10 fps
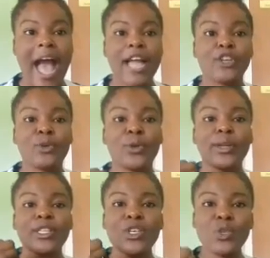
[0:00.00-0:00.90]
and you're
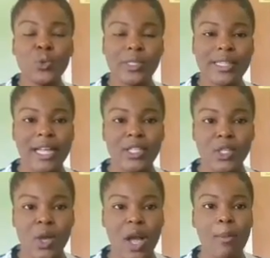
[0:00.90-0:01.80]
going to use that to
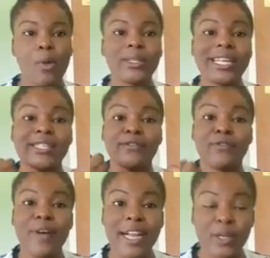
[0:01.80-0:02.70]
talk about its
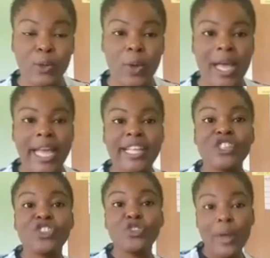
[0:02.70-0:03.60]
value,
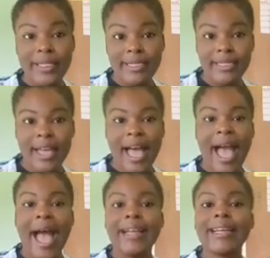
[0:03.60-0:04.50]
its strength,
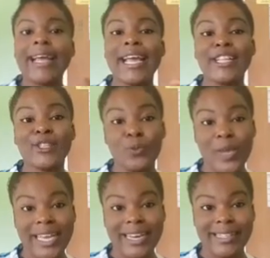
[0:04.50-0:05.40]
and its
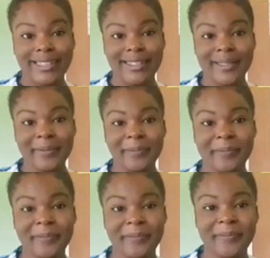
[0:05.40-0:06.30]
weaknesses.
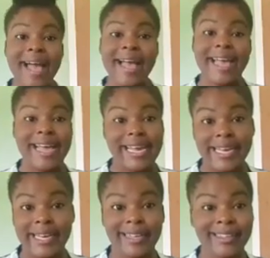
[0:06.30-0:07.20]

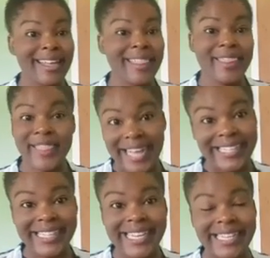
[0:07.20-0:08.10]
And
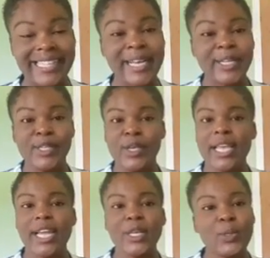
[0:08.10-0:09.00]
that's it. So
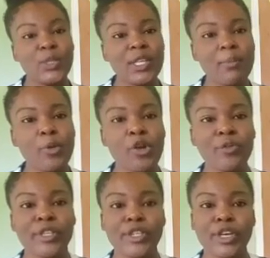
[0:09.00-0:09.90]
you can do some
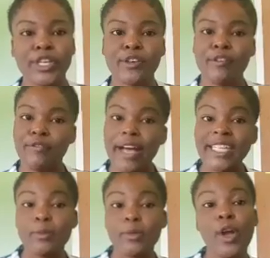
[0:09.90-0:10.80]
more research,
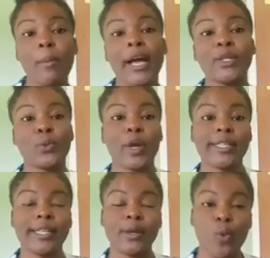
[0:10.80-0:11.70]
find more command
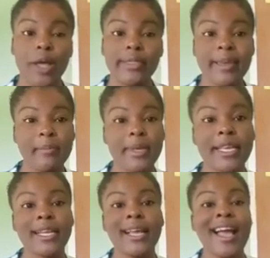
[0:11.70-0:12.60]
words and what they
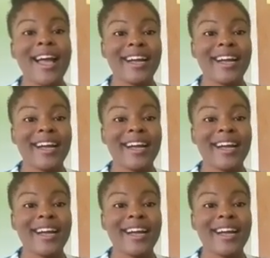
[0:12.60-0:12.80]
mean.